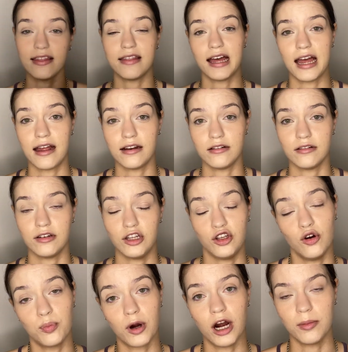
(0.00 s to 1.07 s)
then
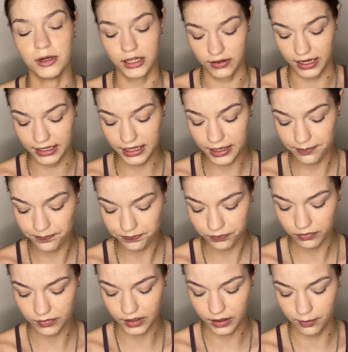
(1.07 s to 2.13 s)
you'll probably like it.
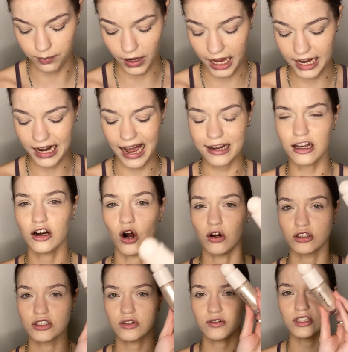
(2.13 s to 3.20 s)
And I could
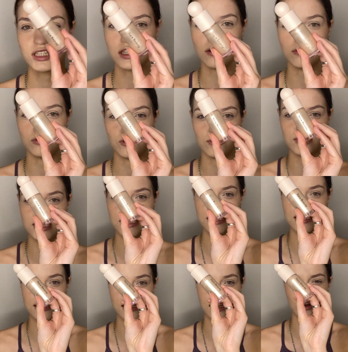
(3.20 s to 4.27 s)
also see you using
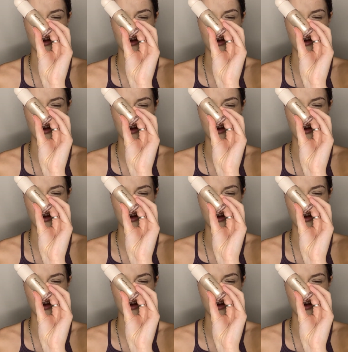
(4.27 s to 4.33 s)
this like